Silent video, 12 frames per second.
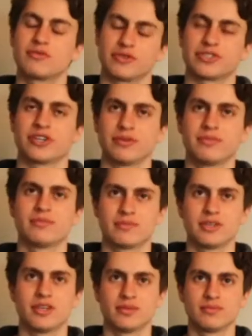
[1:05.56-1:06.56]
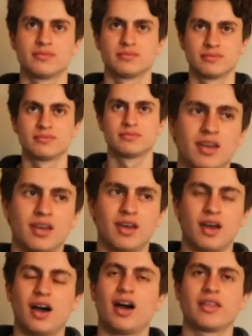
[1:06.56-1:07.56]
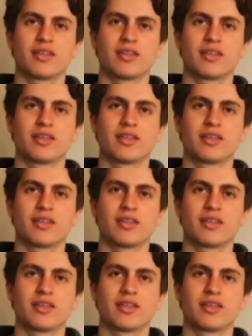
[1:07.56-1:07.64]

For sure. Yeah. I